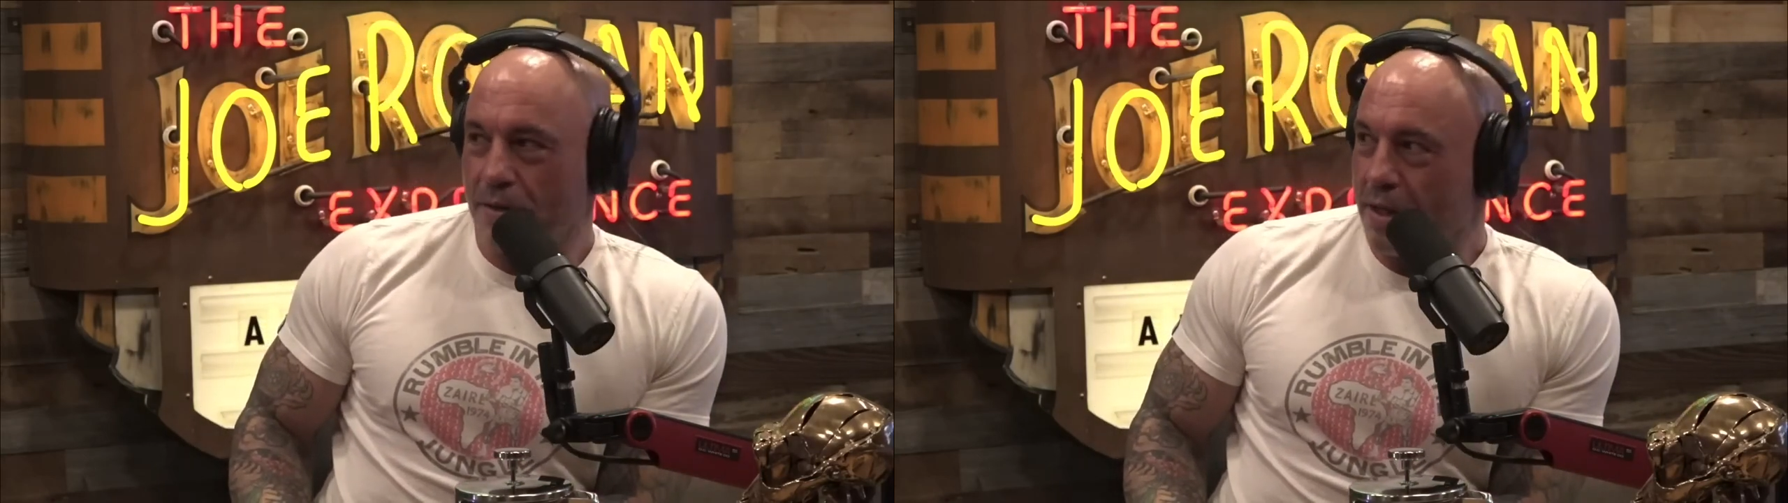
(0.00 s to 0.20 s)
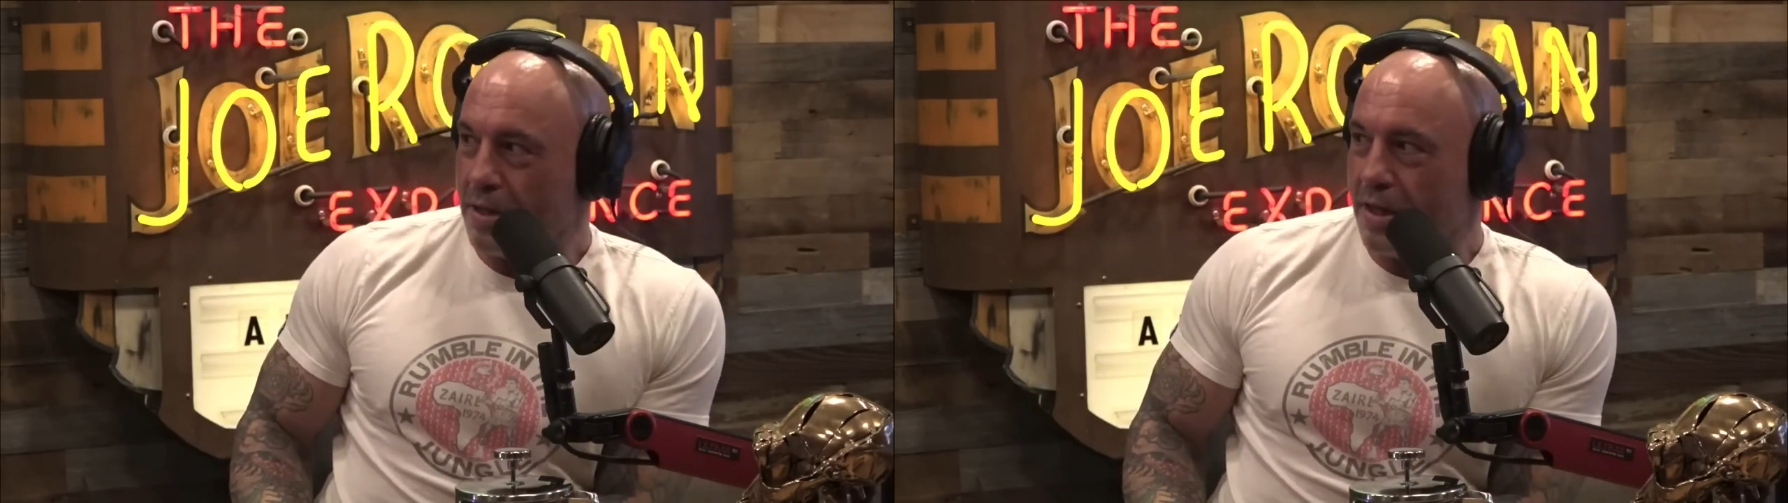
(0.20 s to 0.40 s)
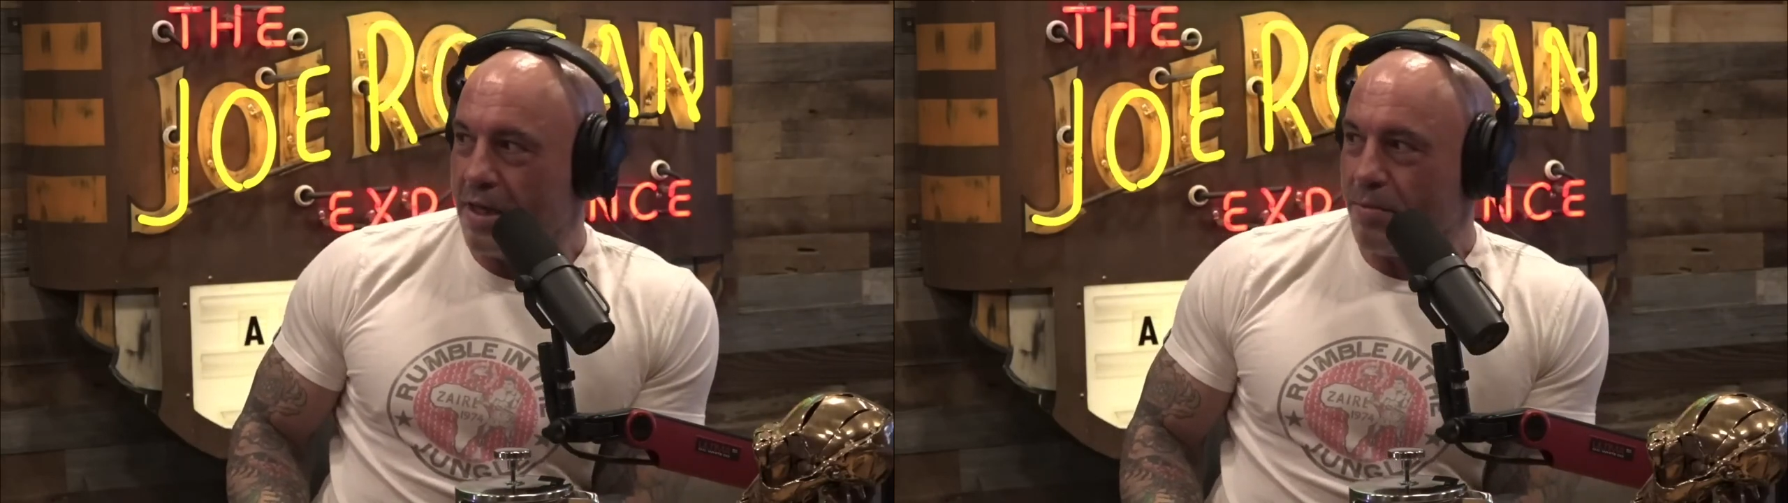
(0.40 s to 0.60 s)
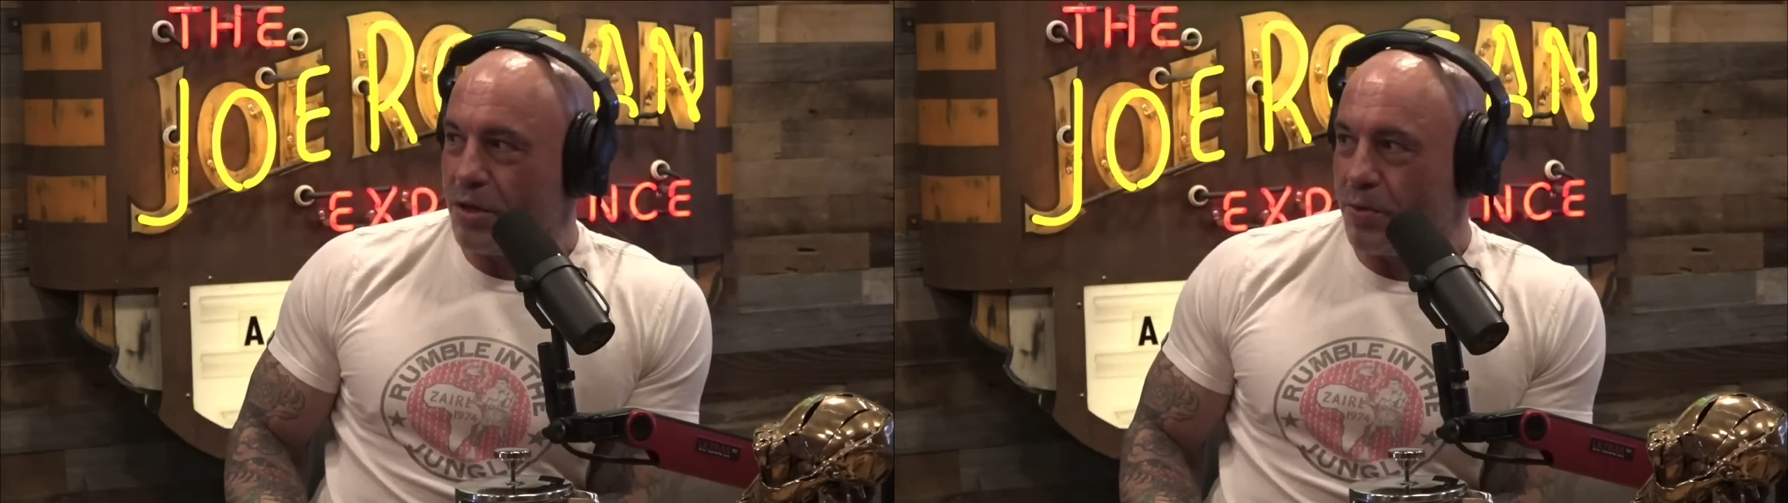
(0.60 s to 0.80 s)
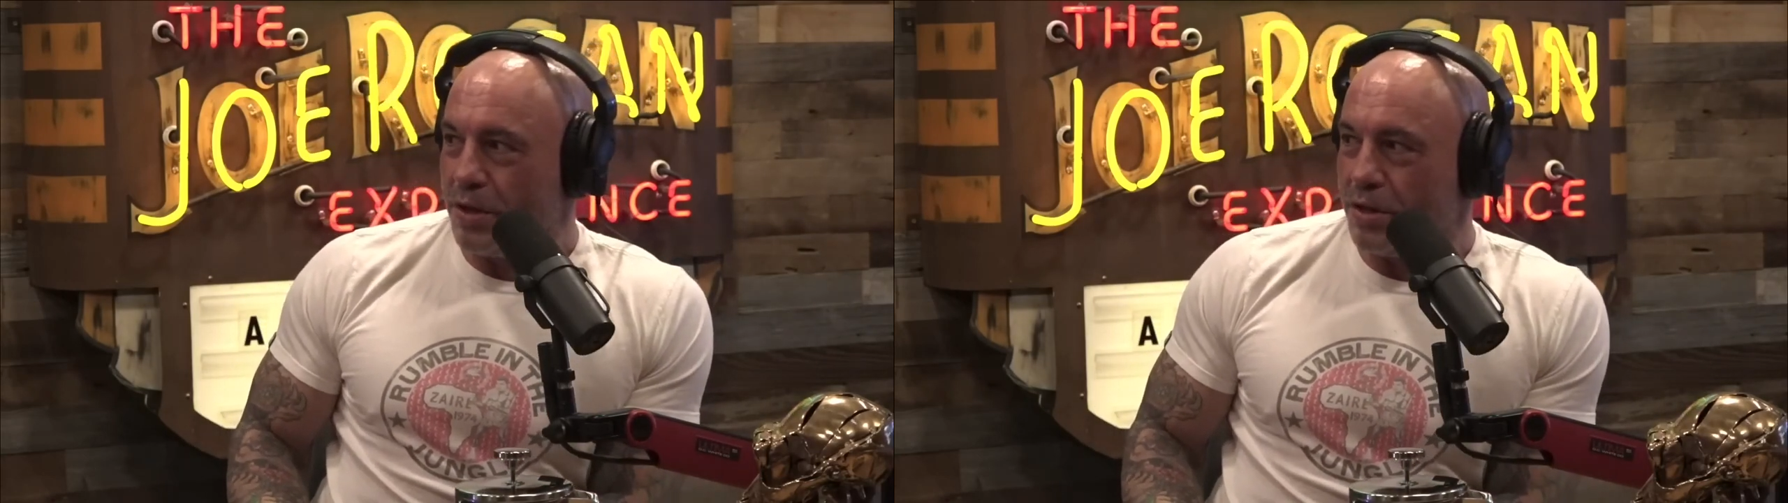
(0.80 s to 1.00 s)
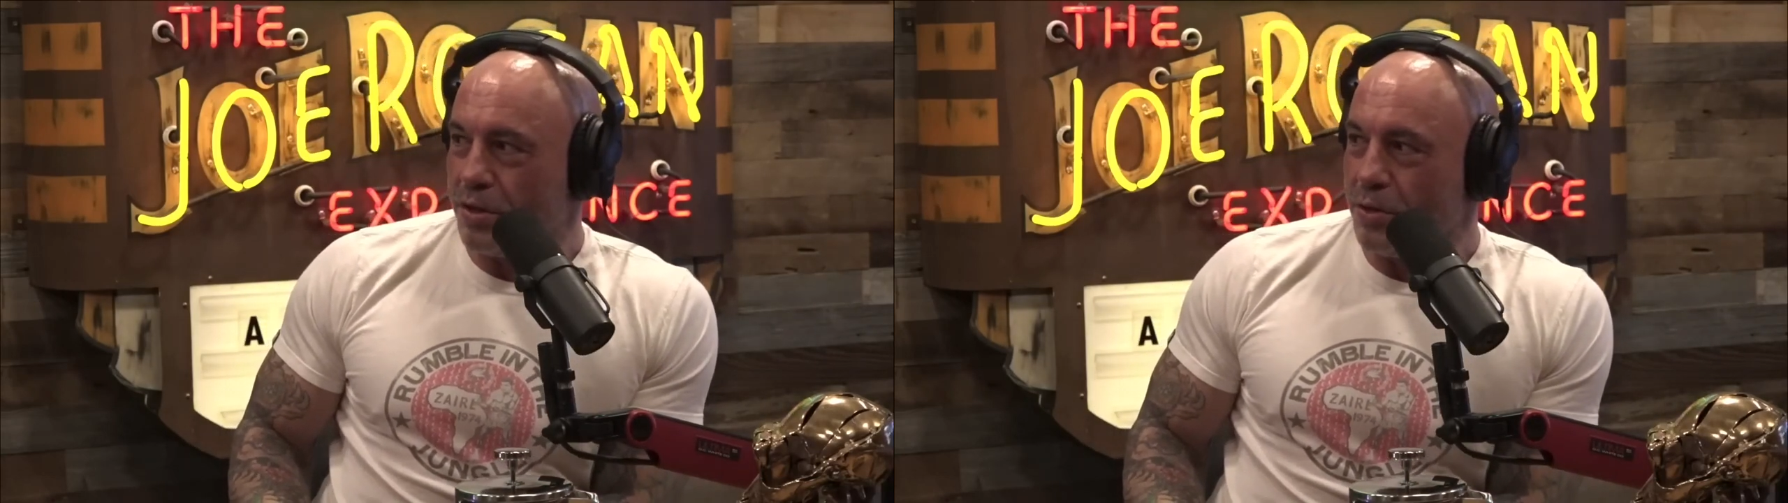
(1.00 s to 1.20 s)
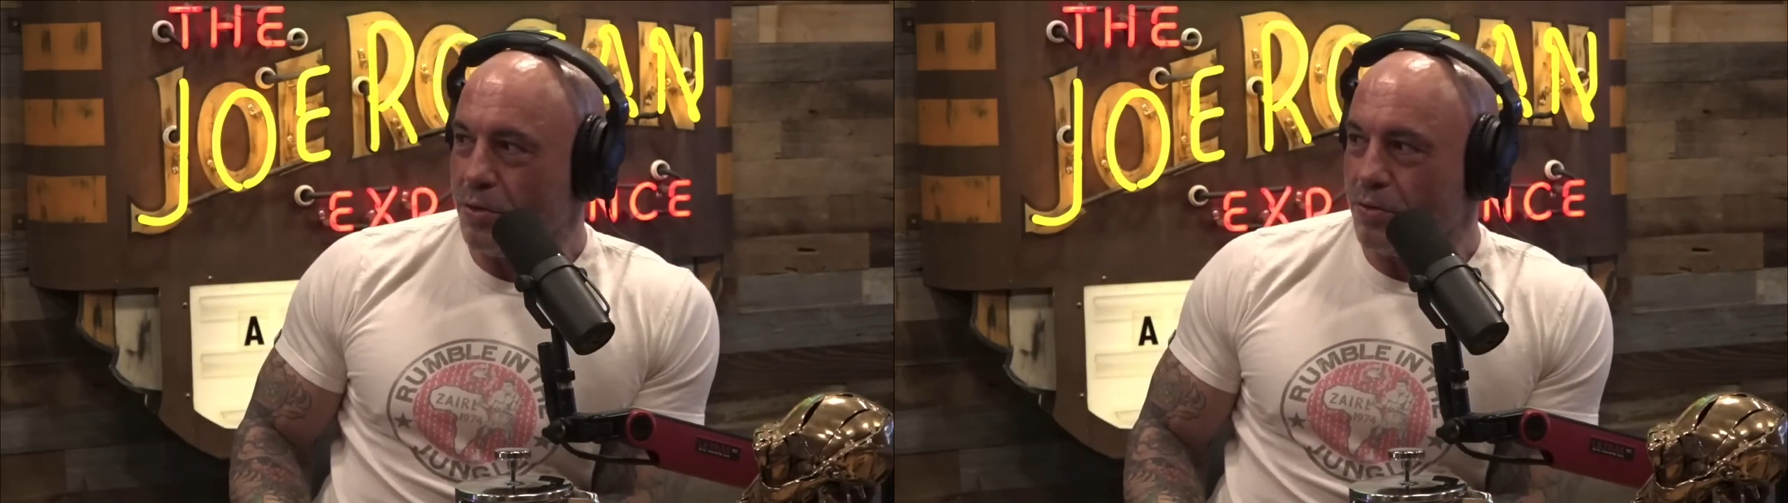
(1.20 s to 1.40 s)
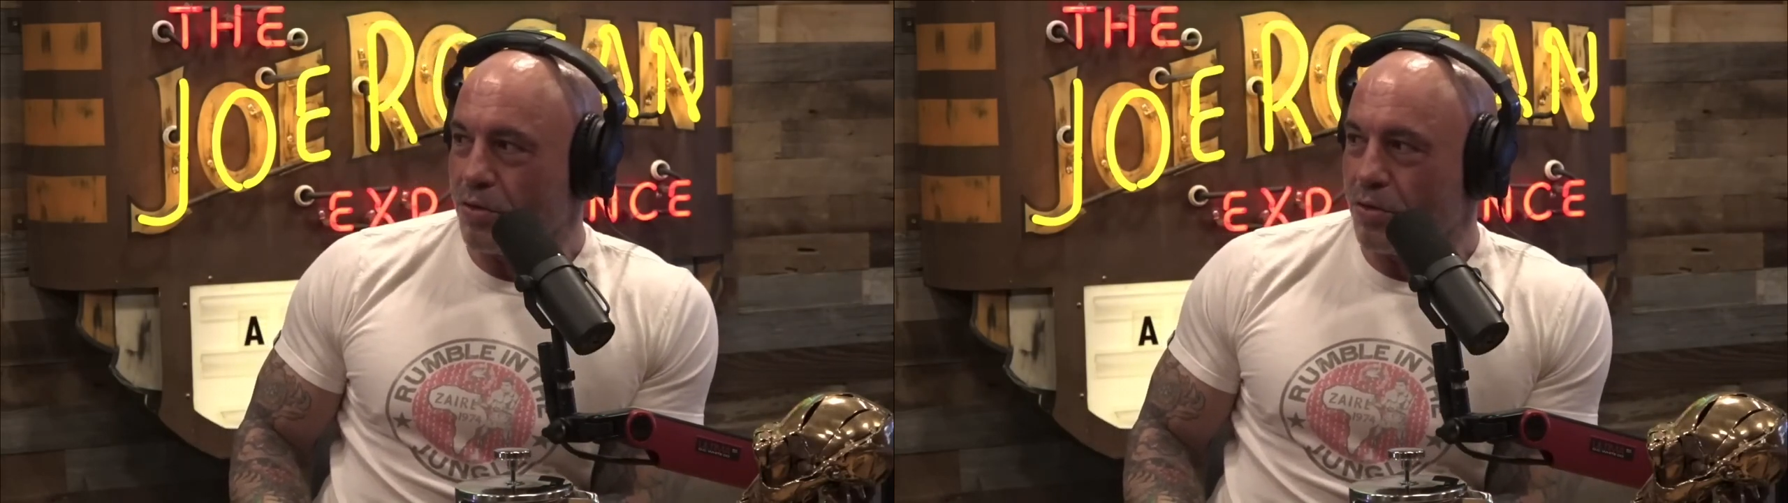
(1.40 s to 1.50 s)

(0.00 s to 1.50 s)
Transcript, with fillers: where they did it in between the two